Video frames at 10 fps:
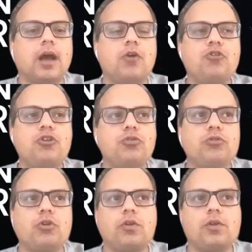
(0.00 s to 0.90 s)
how do
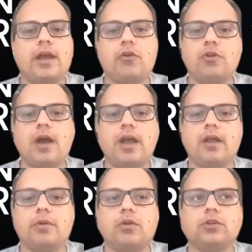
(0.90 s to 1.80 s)
you, not only how you
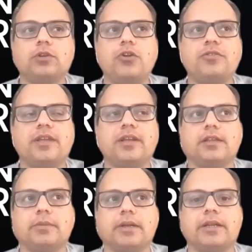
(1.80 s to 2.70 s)
hire, but also how do you set
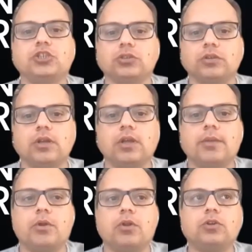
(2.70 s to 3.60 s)
expectation,
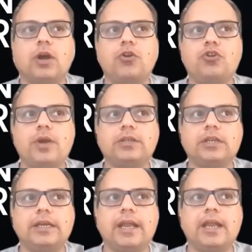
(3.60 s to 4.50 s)
but also how do you
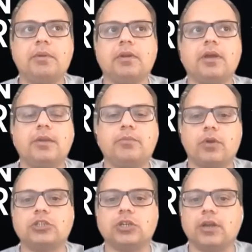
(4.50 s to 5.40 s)
actually enable career
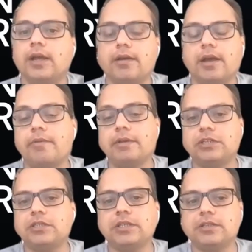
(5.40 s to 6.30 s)
progression? I've
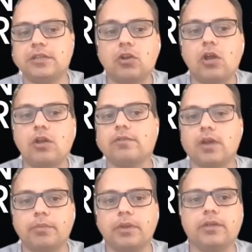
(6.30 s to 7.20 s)
actually seen this in a lot of
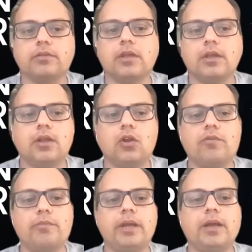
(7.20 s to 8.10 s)
companies, a
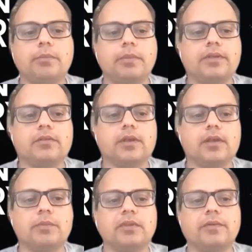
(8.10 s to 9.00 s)
lot of big companies
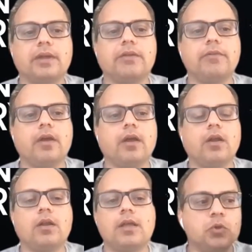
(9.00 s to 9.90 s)
specifically,
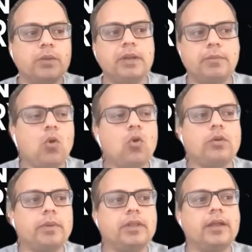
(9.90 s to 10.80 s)
where you can be
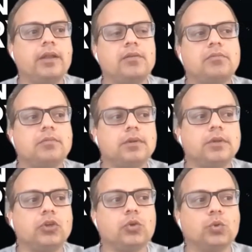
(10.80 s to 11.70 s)
remote, but then
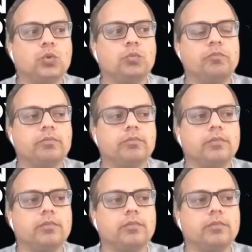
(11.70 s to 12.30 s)
you